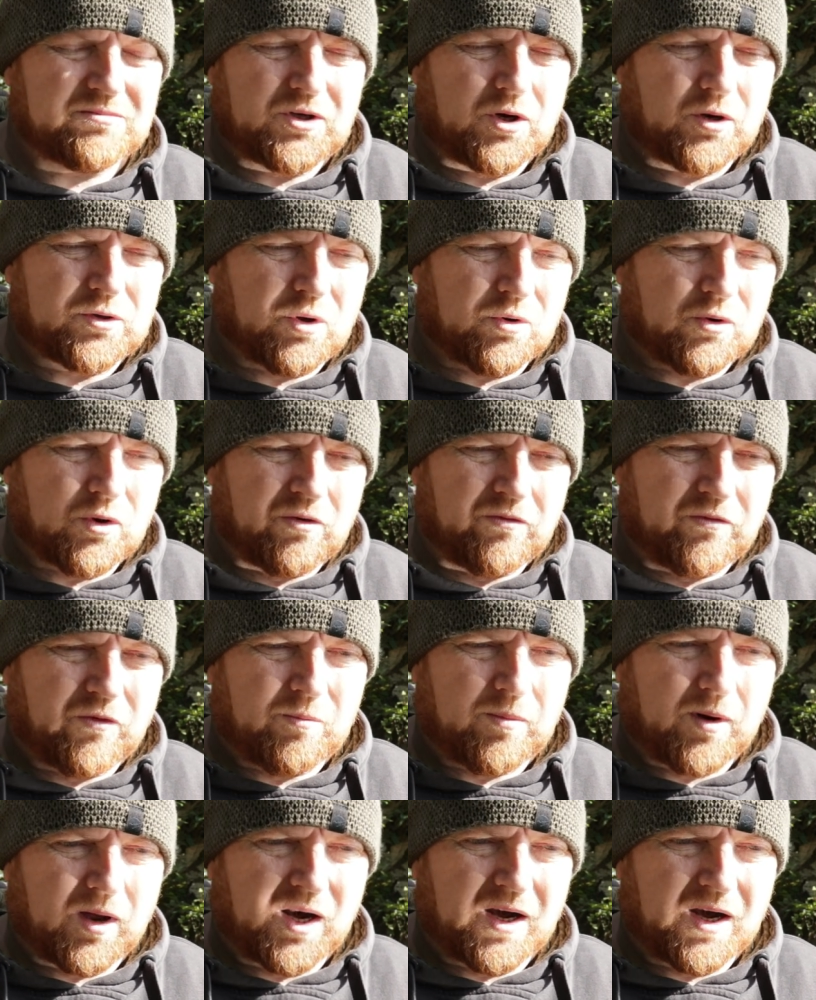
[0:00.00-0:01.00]
You know, I don't go
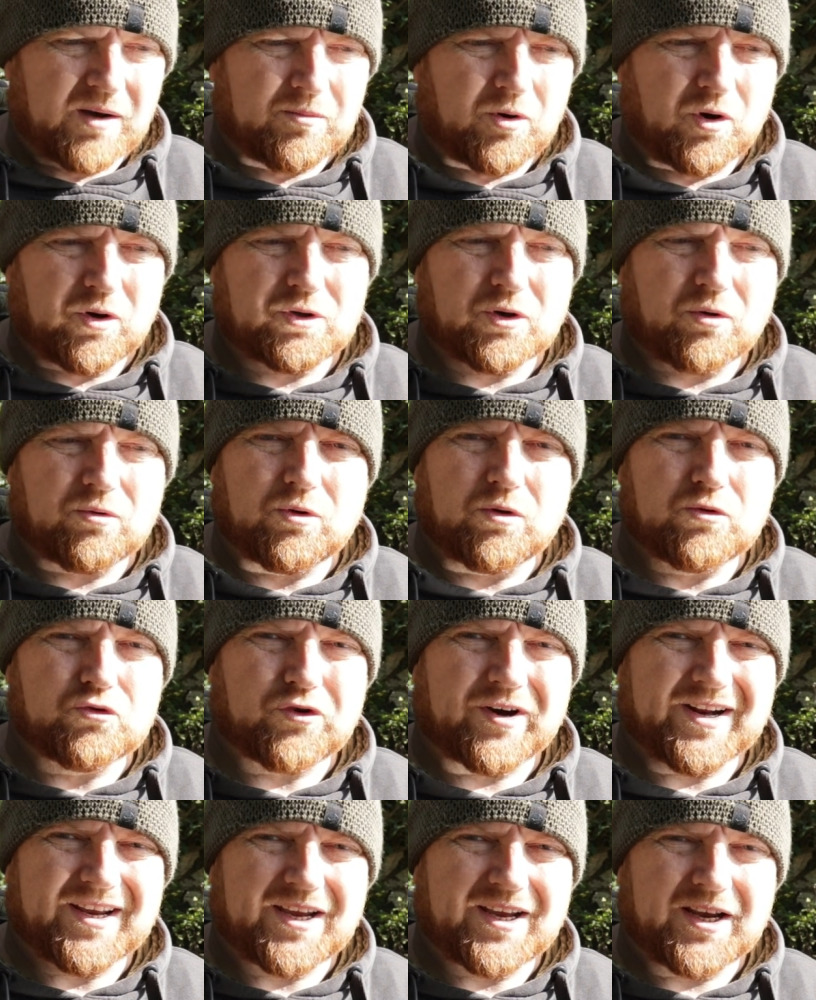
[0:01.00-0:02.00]
football anymore, I don't go
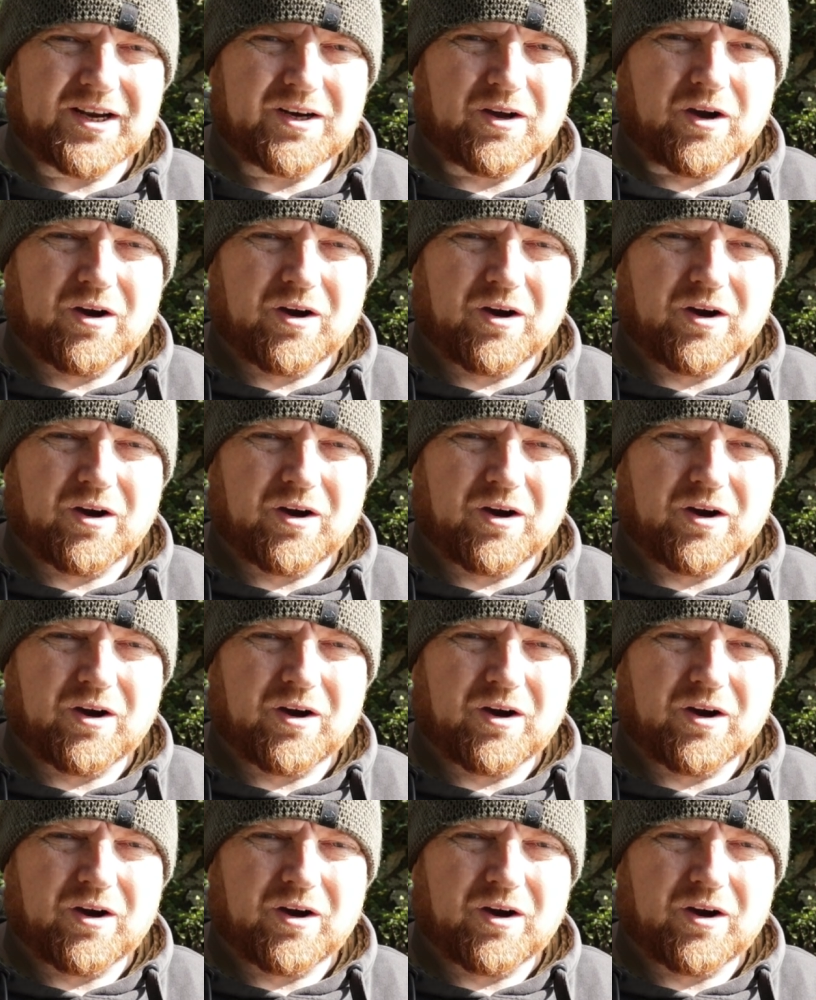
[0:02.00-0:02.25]
drinking,